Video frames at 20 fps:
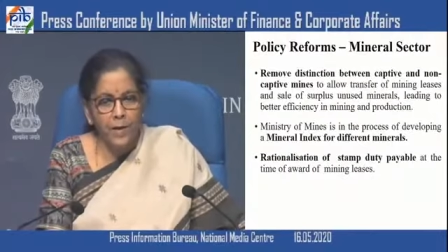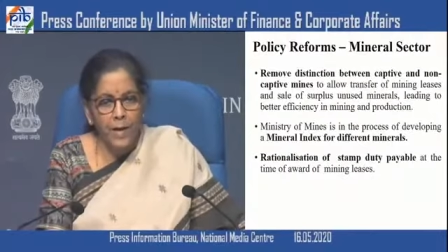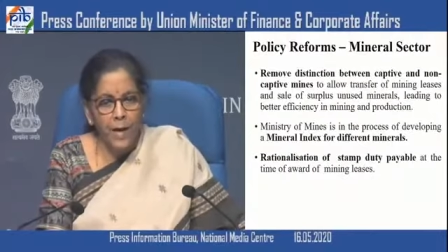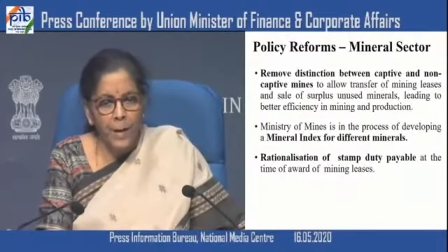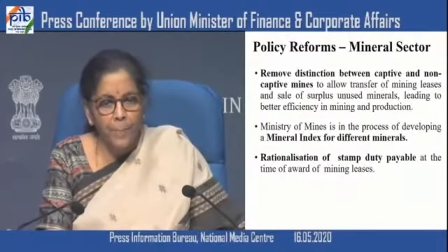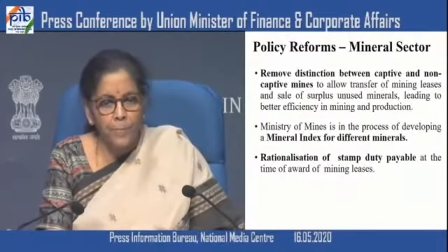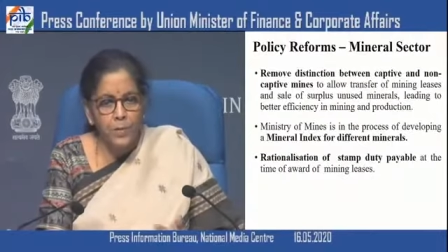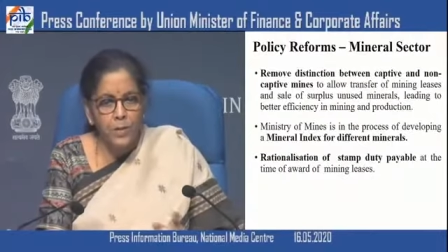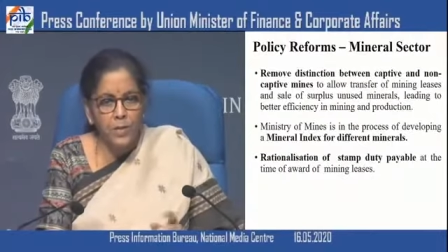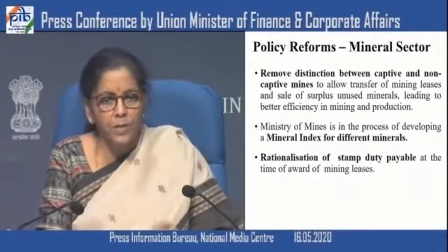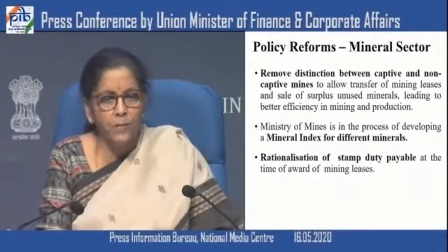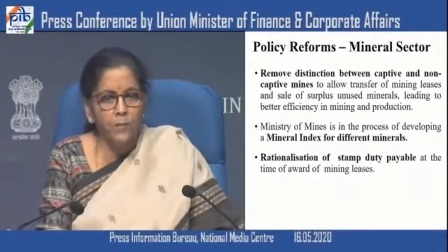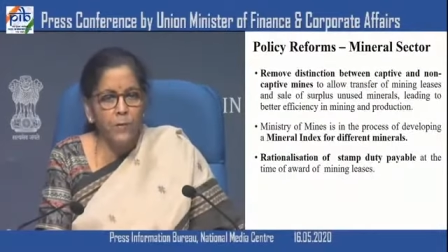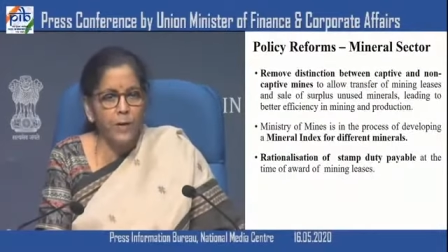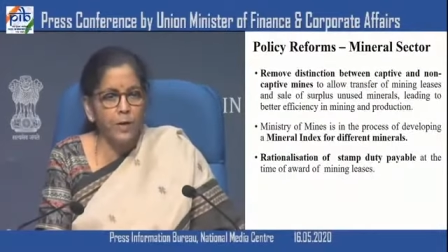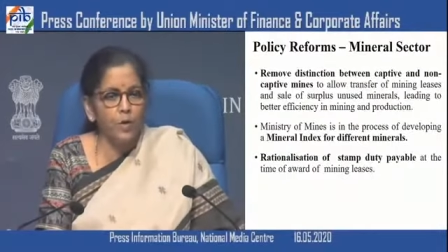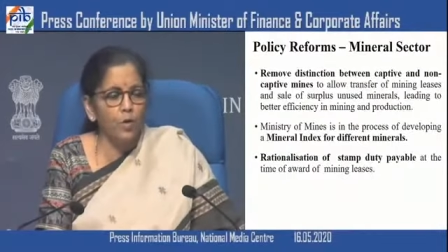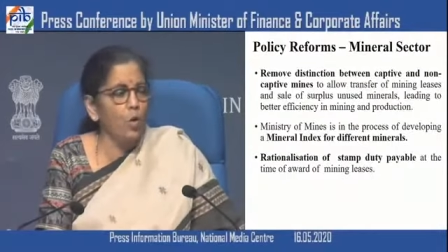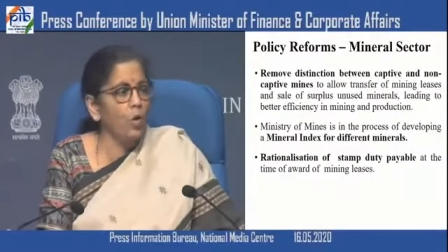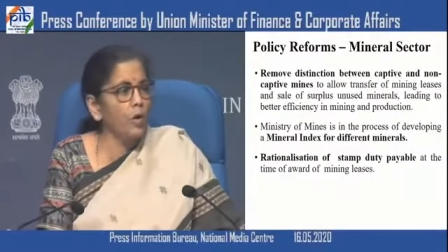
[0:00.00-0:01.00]
captive
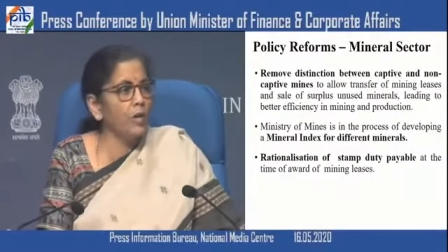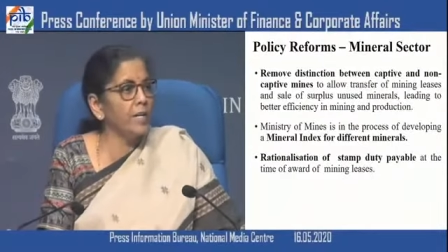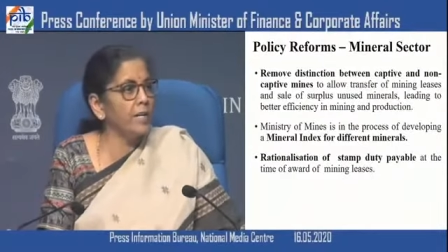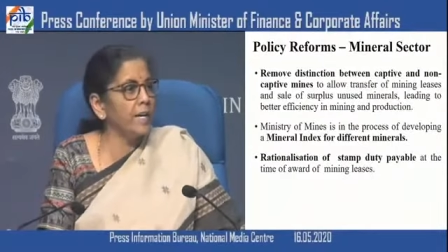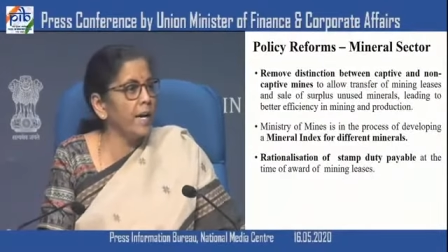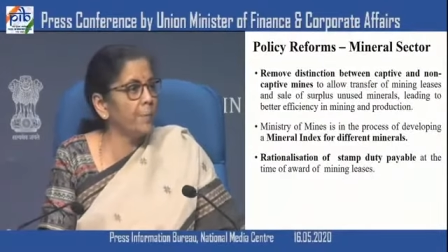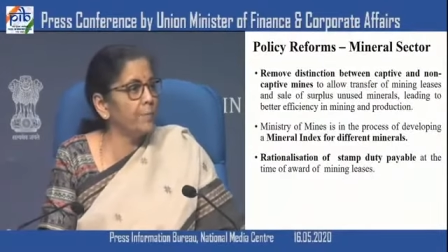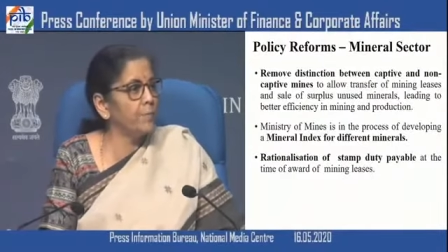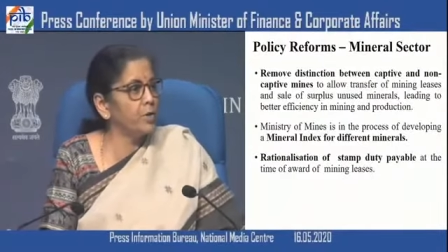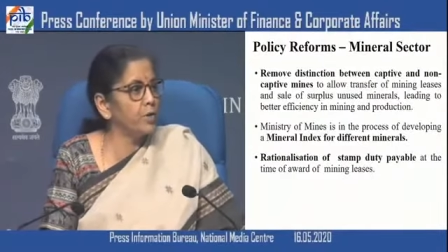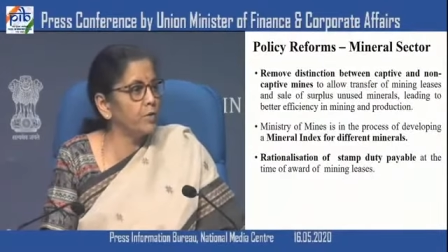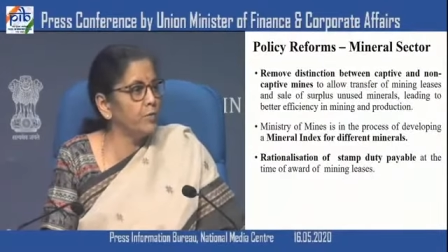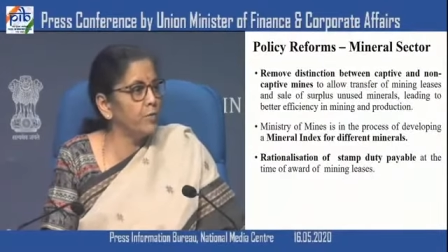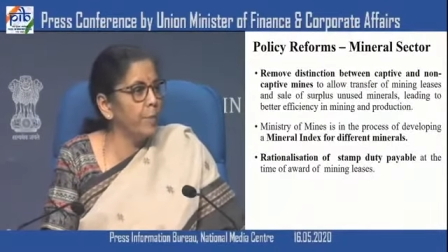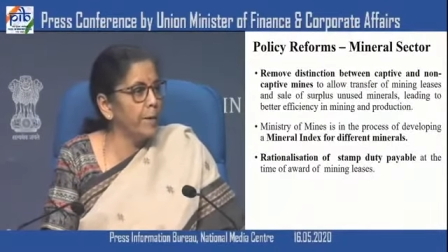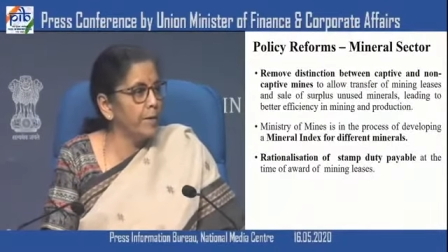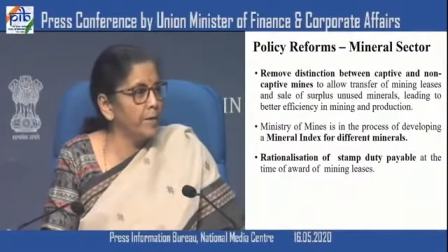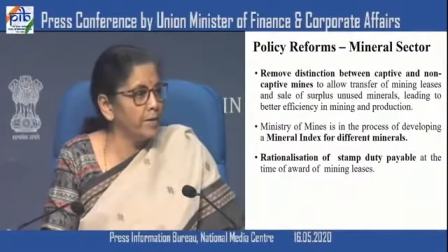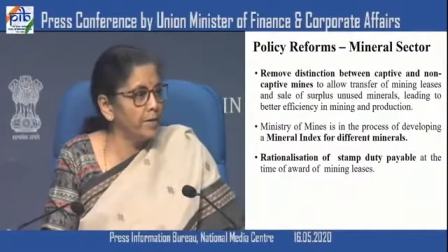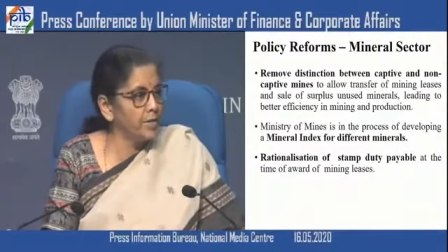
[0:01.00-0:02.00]
and non-captive
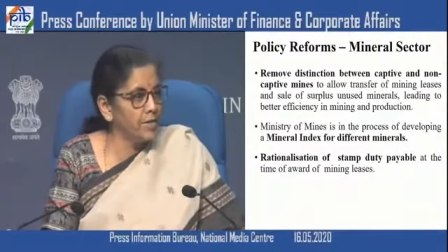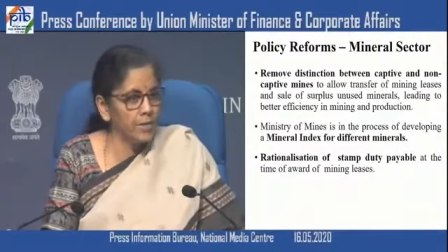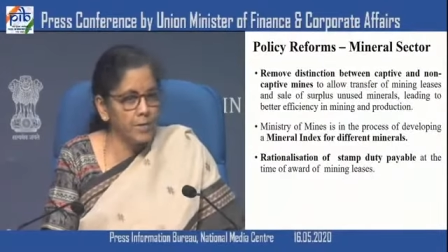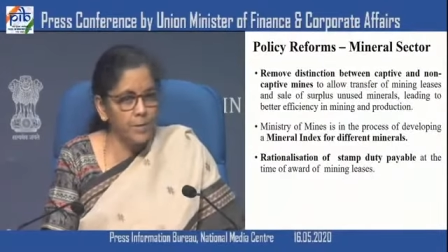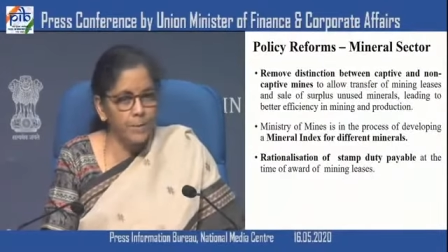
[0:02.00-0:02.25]
mines.